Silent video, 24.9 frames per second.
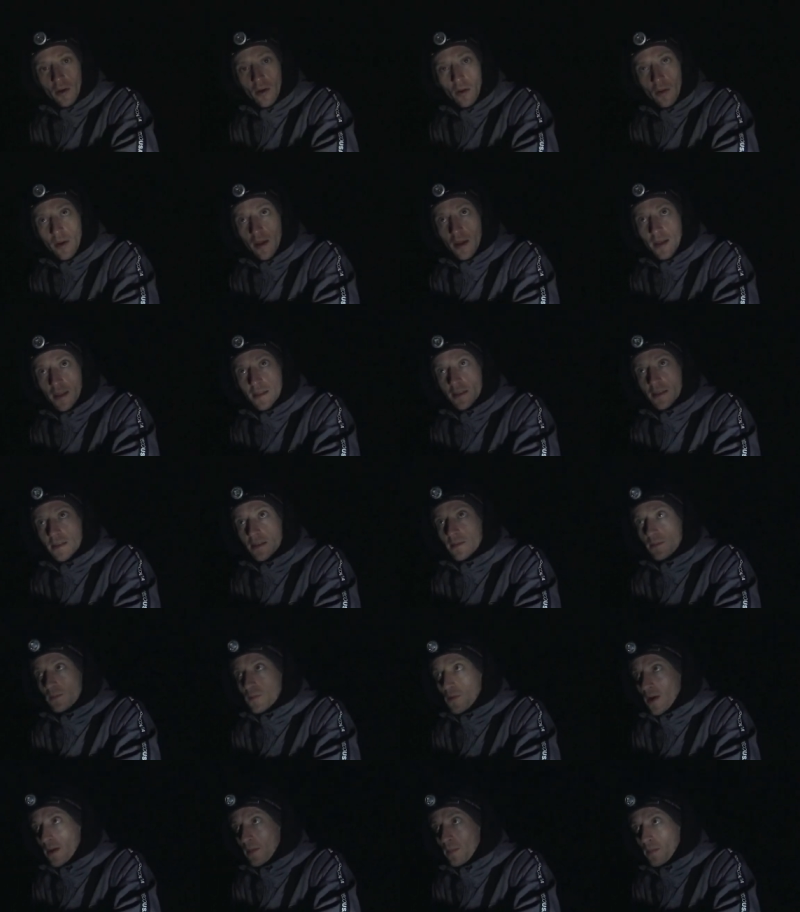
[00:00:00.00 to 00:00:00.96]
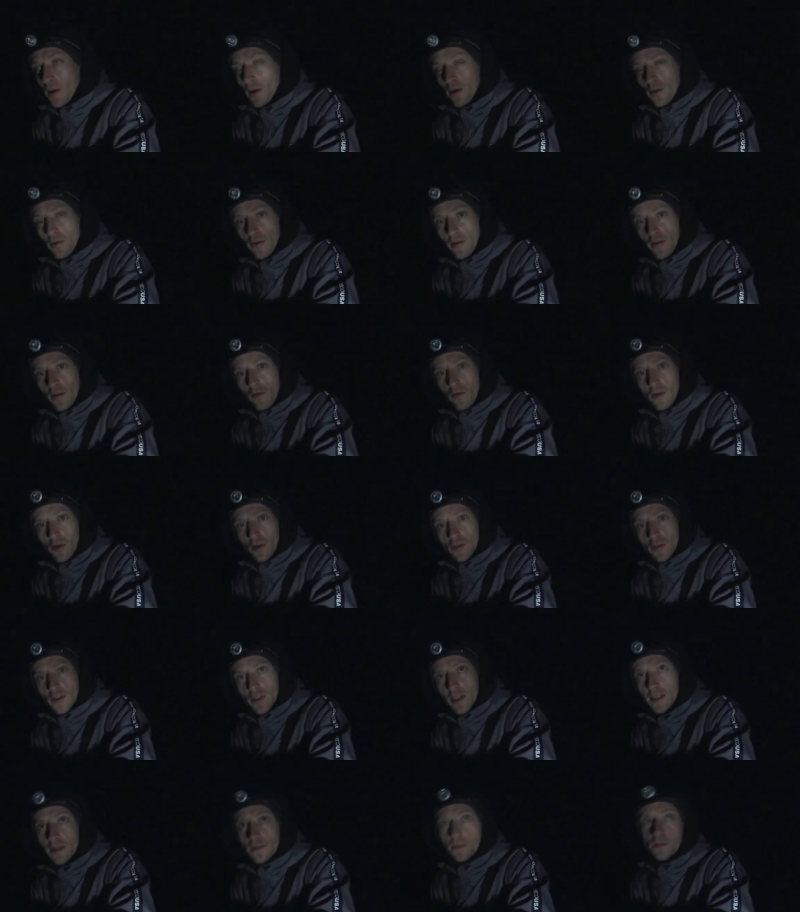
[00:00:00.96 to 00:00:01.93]
do is bring both these
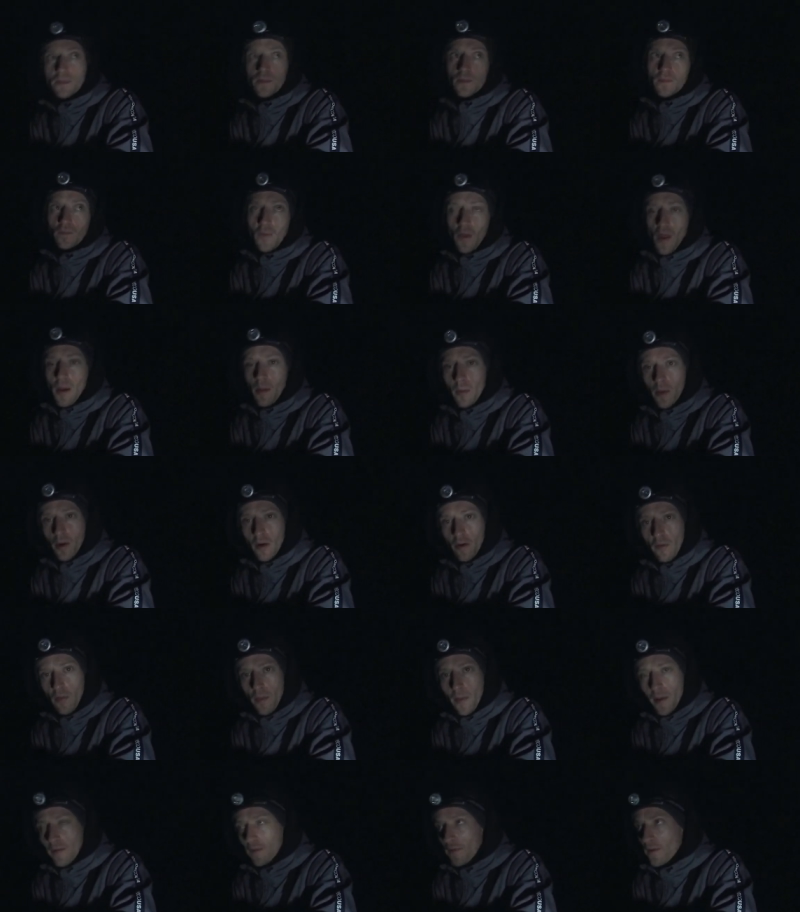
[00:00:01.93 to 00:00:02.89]
rods in, move a bit